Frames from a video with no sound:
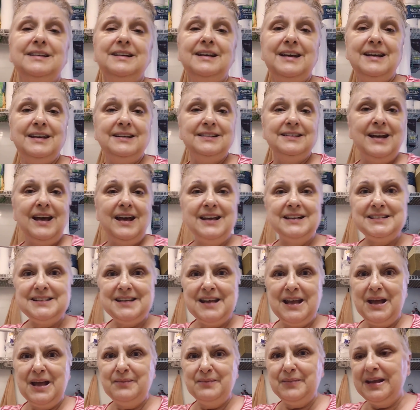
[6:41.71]
at
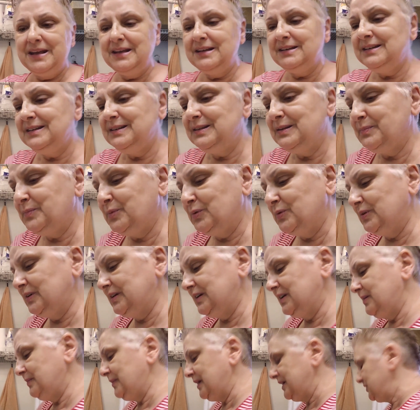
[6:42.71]
nighttime and in the
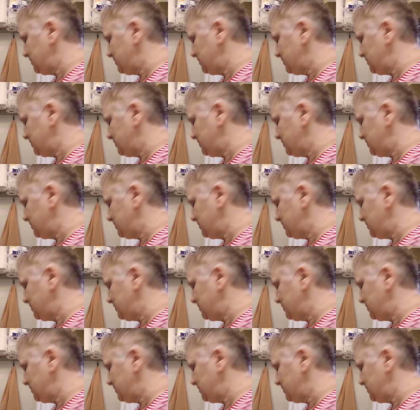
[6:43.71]
morning to